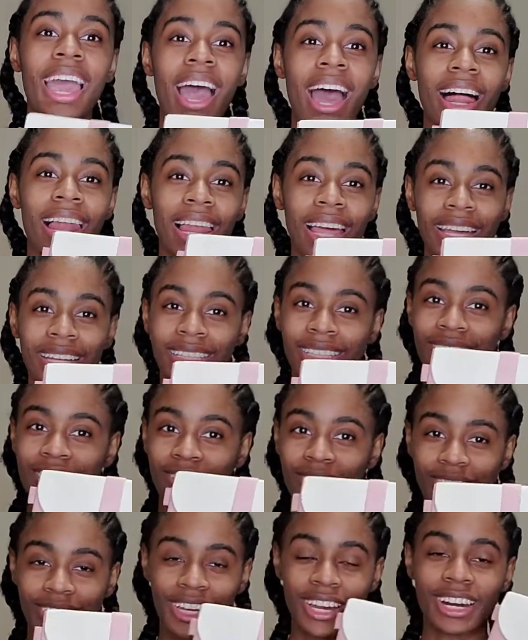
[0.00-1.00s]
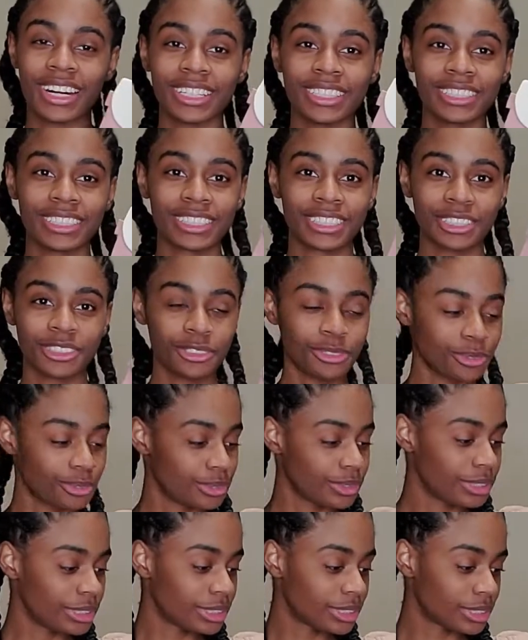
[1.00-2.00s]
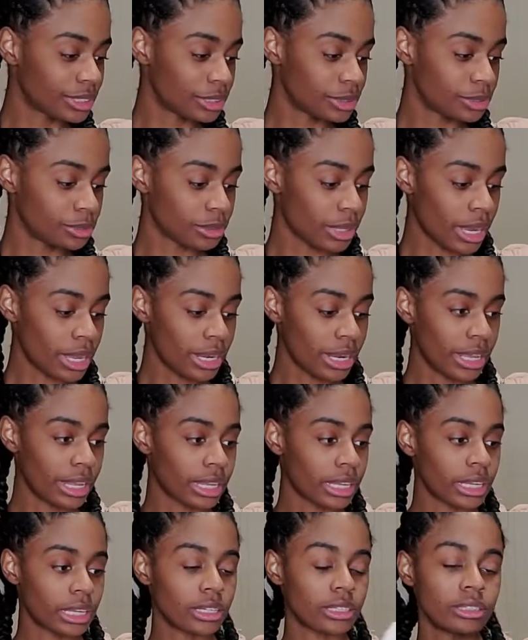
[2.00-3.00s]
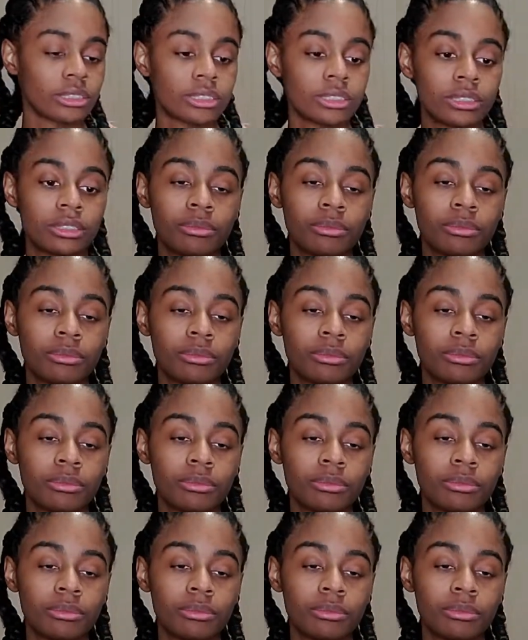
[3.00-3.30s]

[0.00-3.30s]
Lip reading: I like that one, y'all. It's cute. I like it.